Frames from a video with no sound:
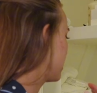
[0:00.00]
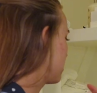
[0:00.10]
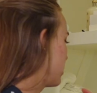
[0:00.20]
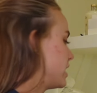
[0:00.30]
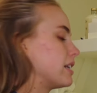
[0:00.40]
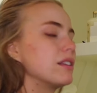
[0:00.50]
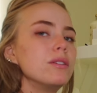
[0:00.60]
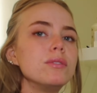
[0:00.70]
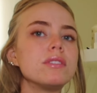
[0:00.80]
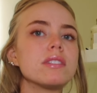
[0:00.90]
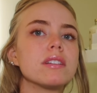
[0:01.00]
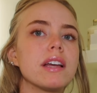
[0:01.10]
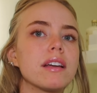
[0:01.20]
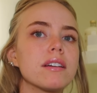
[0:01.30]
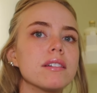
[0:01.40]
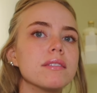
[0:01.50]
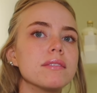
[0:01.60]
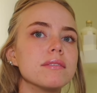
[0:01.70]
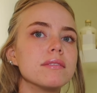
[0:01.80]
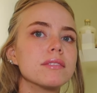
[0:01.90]
we did lose like
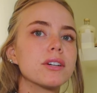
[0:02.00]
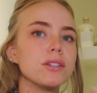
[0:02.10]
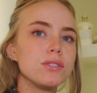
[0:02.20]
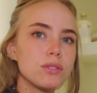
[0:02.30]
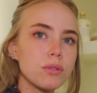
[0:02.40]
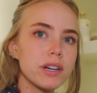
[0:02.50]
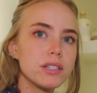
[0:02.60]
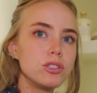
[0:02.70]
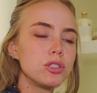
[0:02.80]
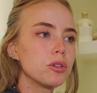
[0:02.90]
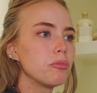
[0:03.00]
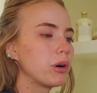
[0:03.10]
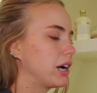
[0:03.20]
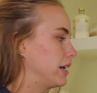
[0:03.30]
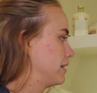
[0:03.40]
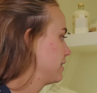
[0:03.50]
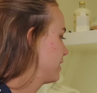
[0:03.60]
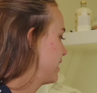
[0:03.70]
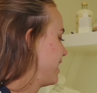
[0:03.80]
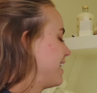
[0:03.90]
good storage, but
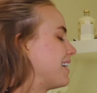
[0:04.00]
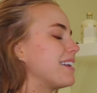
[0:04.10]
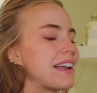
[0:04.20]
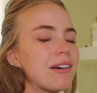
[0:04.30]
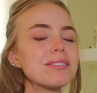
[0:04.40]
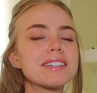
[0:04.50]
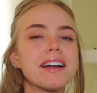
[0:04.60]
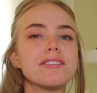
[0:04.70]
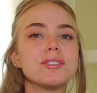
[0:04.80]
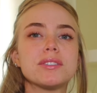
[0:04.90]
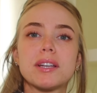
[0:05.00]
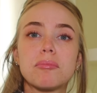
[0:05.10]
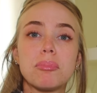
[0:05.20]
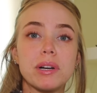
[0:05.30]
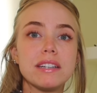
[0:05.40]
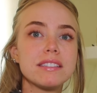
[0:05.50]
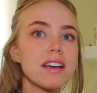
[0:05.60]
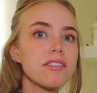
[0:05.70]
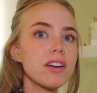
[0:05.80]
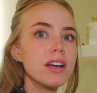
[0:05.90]
now it's kind of just like pretty
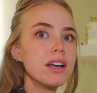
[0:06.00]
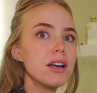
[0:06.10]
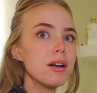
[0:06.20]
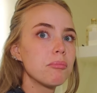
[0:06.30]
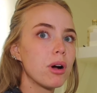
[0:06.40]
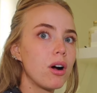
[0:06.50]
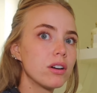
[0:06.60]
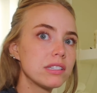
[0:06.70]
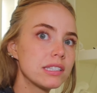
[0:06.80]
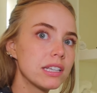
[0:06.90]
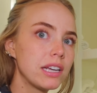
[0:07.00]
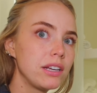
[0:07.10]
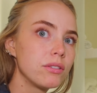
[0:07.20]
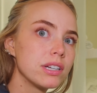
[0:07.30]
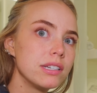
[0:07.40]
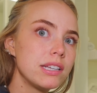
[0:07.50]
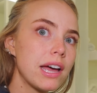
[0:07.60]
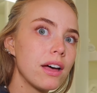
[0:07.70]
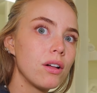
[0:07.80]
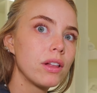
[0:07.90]
stuff. But honestly, you can
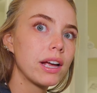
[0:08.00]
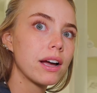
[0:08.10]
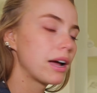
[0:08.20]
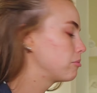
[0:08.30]
tell, like, I